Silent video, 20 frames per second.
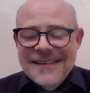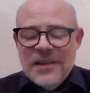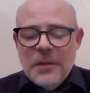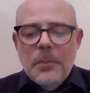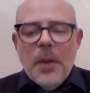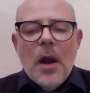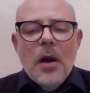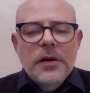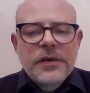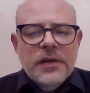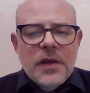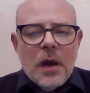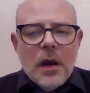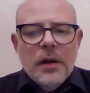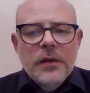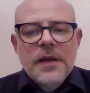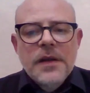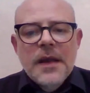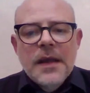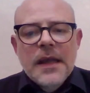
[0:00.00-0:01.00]
The Bard
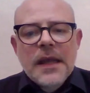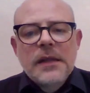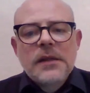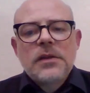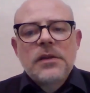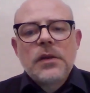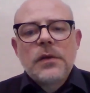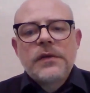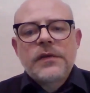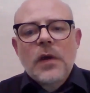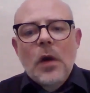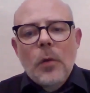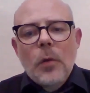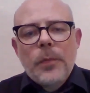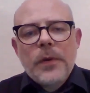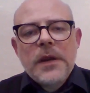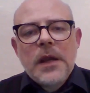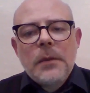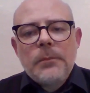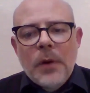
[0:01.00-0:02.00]
Card includes
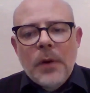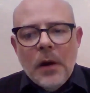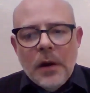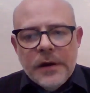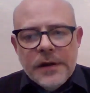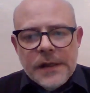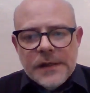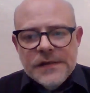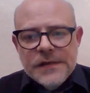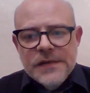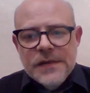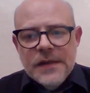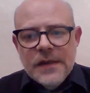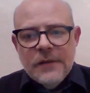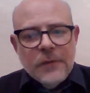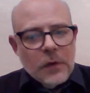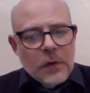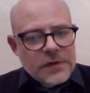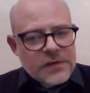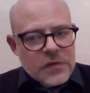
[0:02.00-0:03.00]
opening parties,
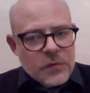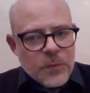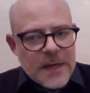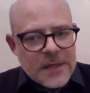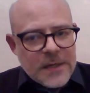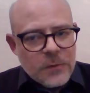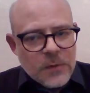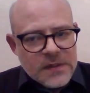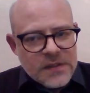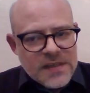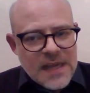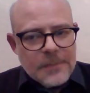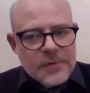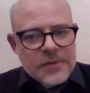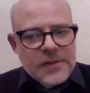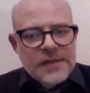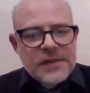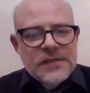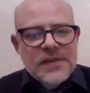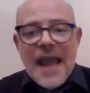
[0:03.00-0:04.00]
first read
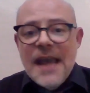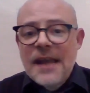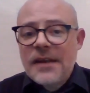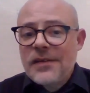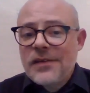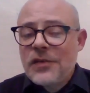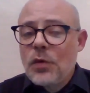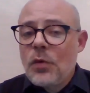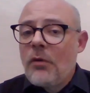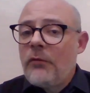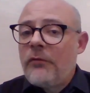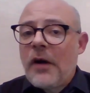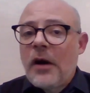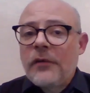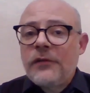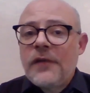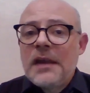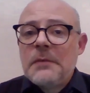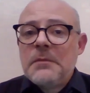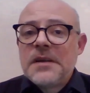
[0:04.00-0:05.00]
receptions, and 2 of
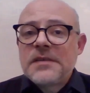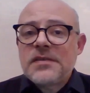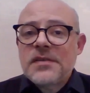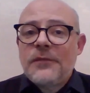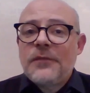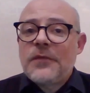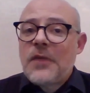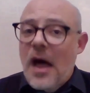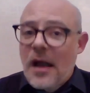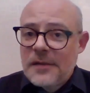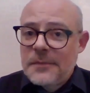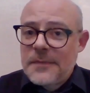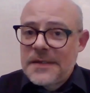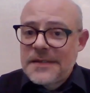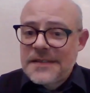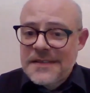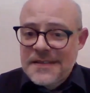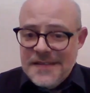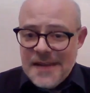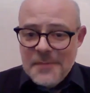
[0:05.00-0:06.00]
our famous
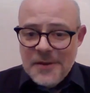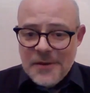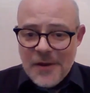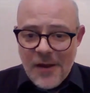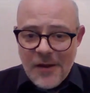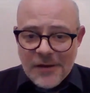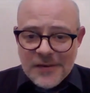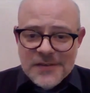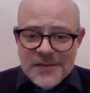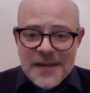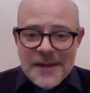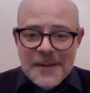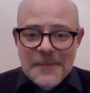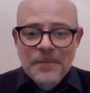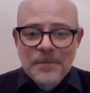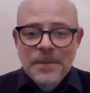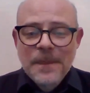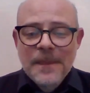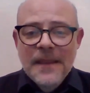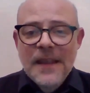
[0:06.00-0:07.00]
Flockman seminars.
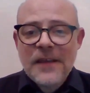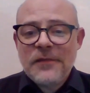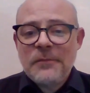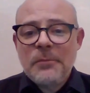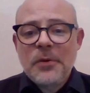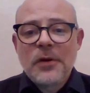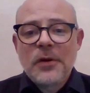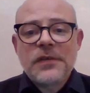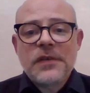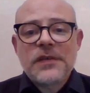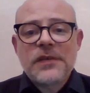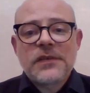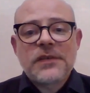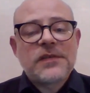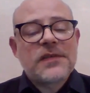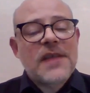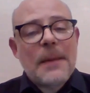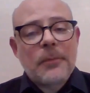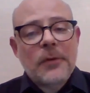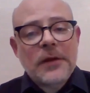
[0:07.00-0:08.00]
If purchased
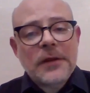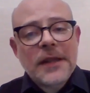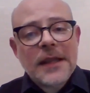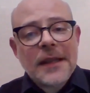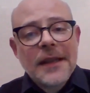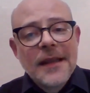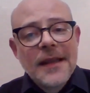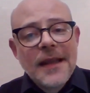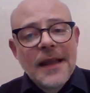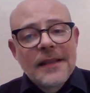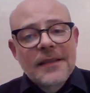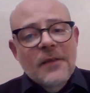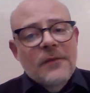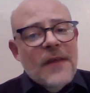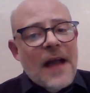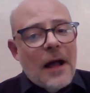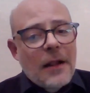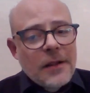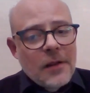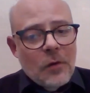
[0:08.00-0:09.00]
separately, the
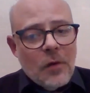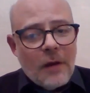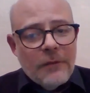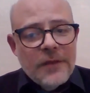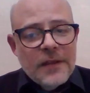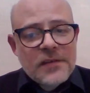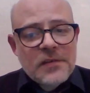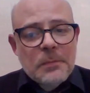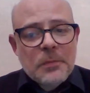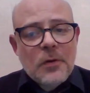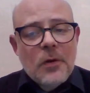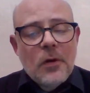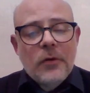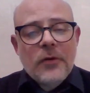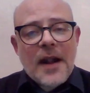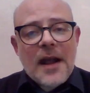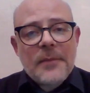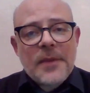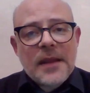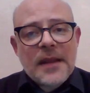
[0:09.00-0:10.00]
value of this
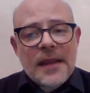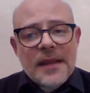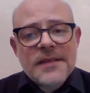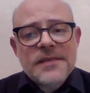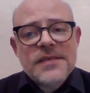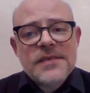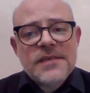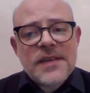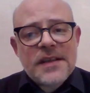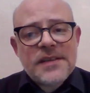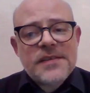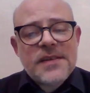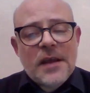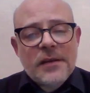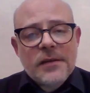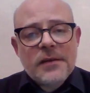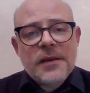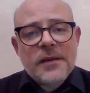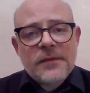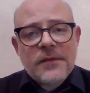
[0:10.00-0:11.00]
programming is
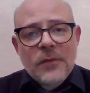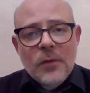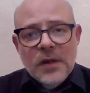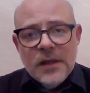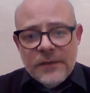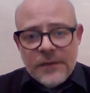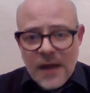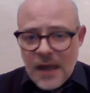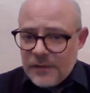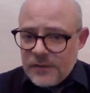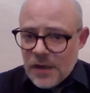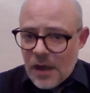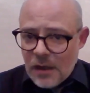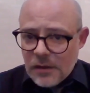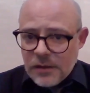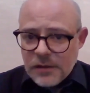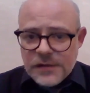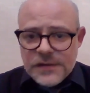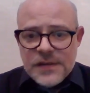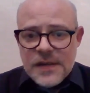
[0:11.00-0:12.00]

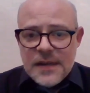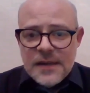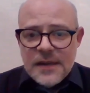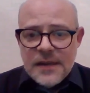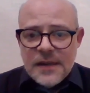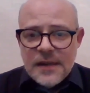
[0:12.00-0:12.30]
$645.